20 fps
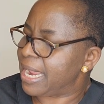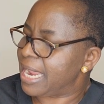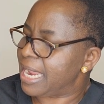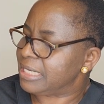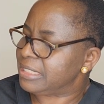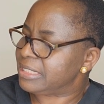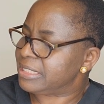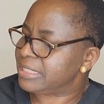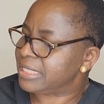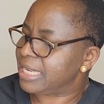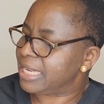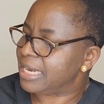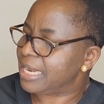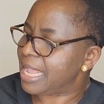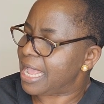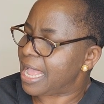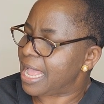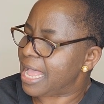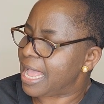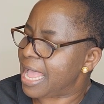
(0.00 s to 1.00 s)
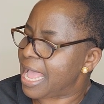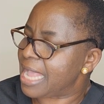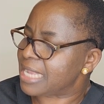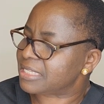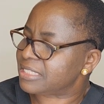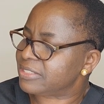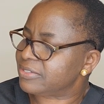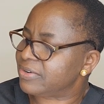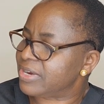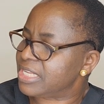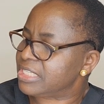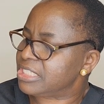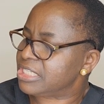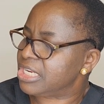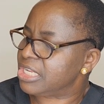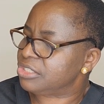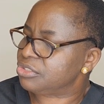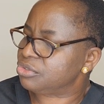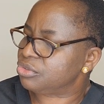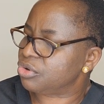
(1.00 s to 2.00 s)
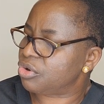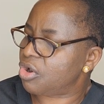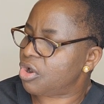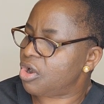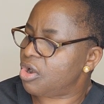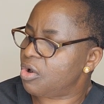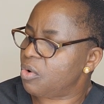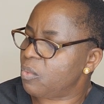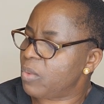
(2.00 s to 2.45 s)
8 said, ask resident to call